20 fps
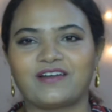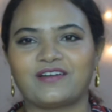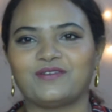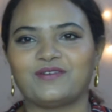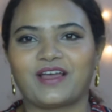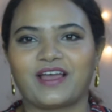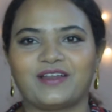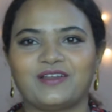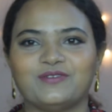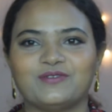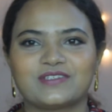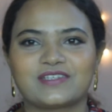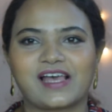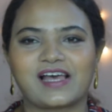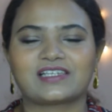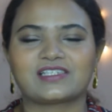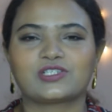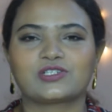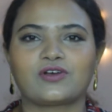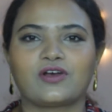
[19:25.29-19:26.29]
you can use
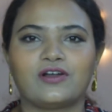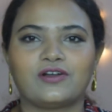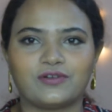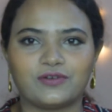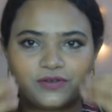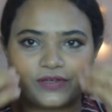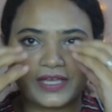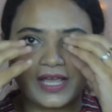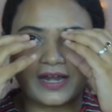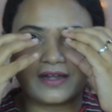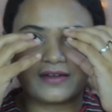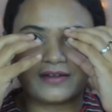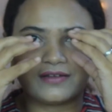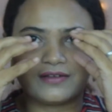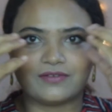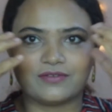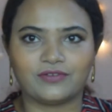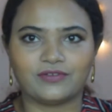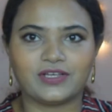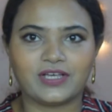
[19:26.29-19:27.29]
castor oil to get
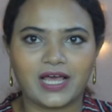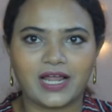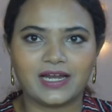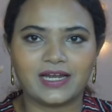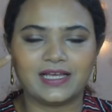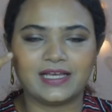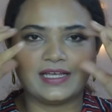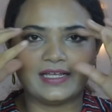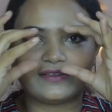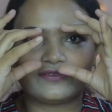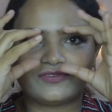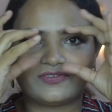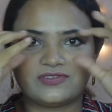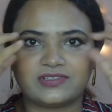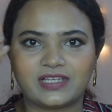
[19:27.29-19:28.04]
really